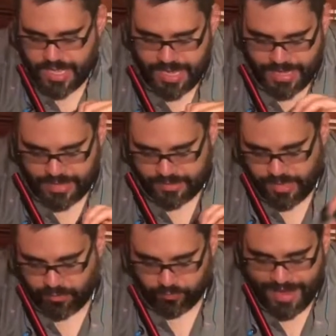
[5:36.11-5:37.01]
and
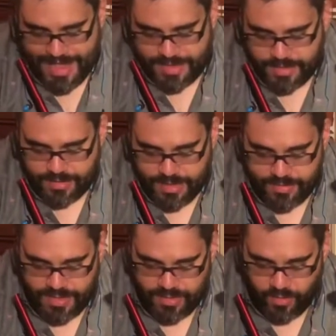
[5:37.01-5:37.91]
a red,
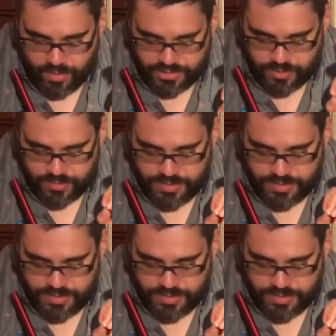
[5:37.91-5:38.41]
and then also